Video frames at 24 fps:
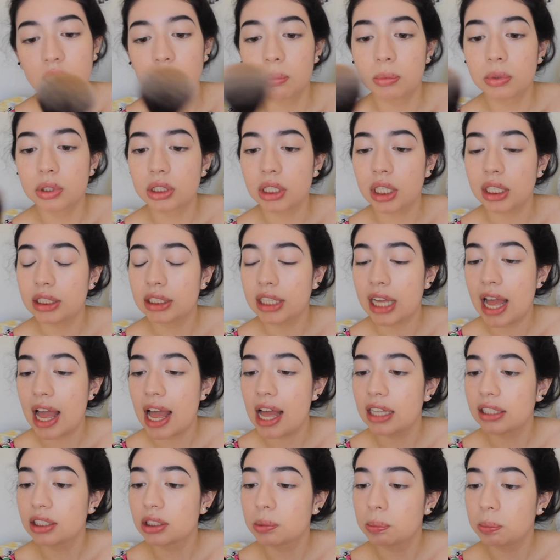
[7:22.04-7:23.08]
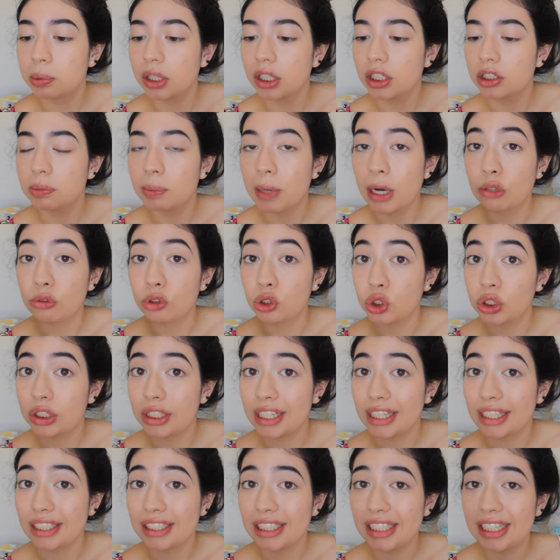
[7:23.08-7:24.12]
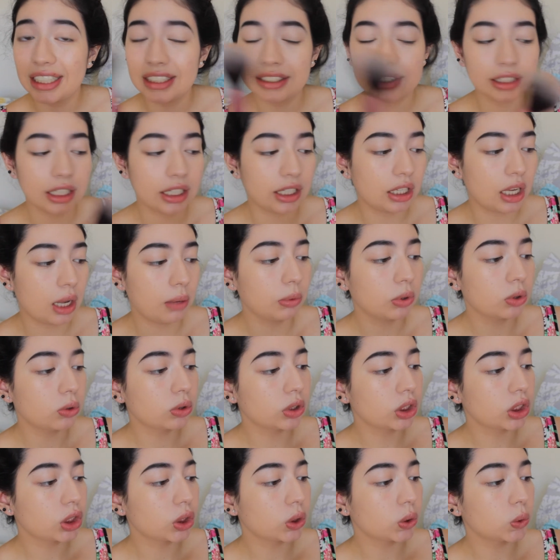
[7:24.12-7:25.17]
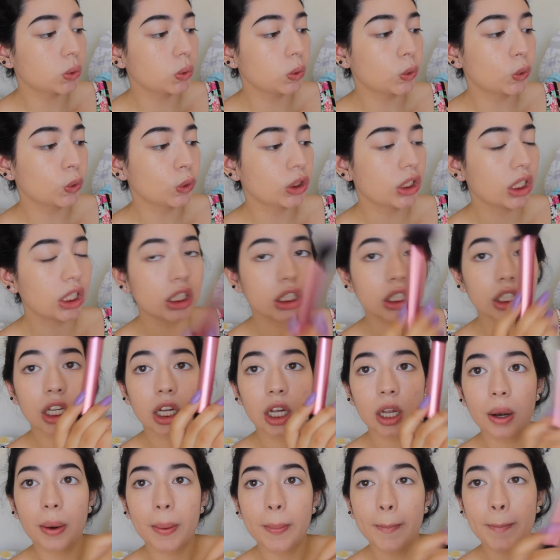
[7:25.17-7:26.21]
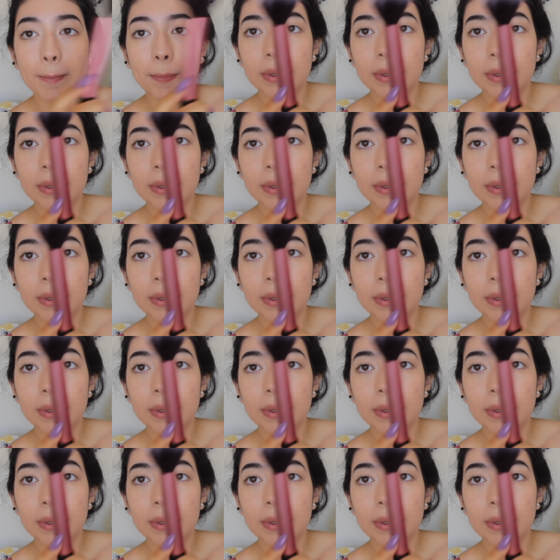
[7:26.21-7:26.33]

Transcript: multitask brush by Real Techniques, and I'm going to get that,